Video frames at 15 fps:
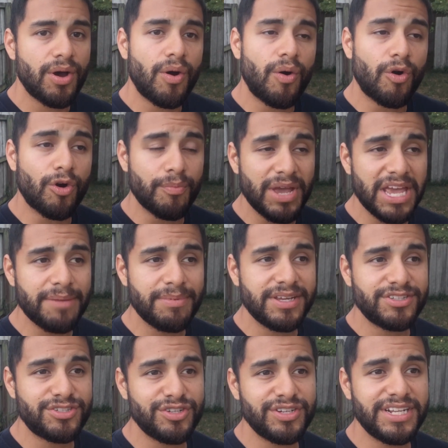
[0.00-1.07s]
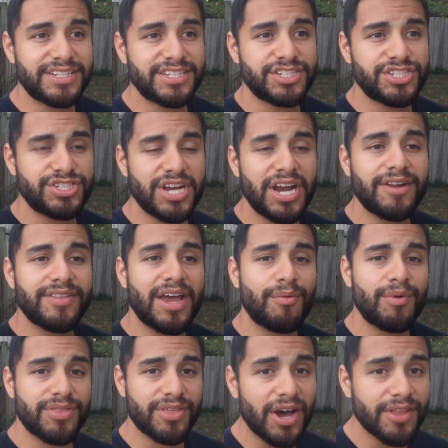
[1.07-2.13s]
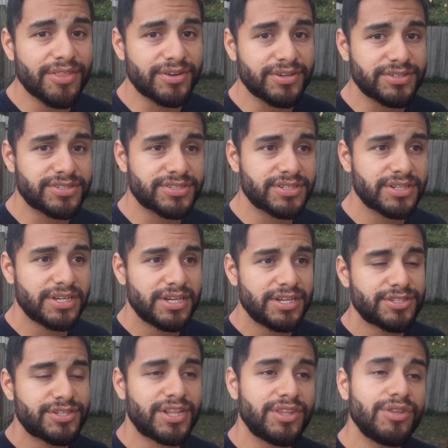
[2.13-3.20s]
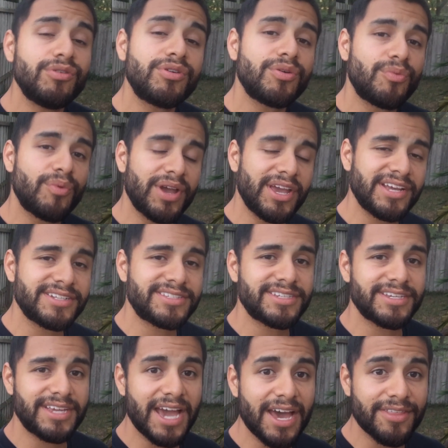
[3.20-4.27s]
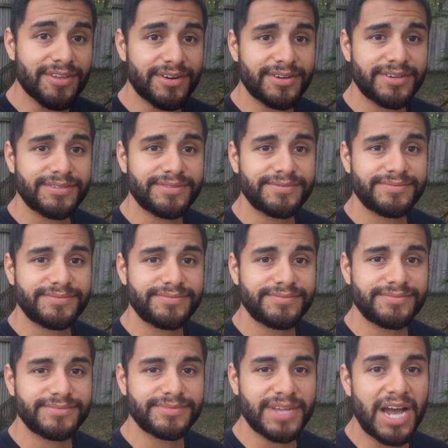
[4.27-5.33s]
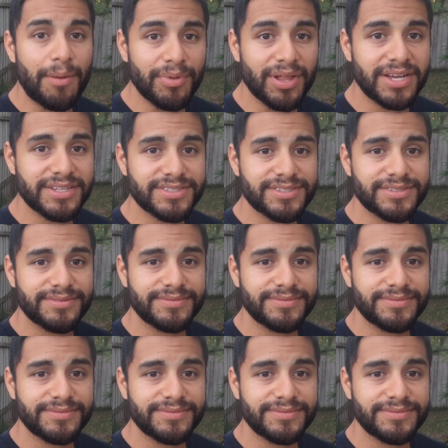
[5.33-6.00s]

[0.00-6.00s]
Or maybe do you need to share that with others so that you can wait together? God bless.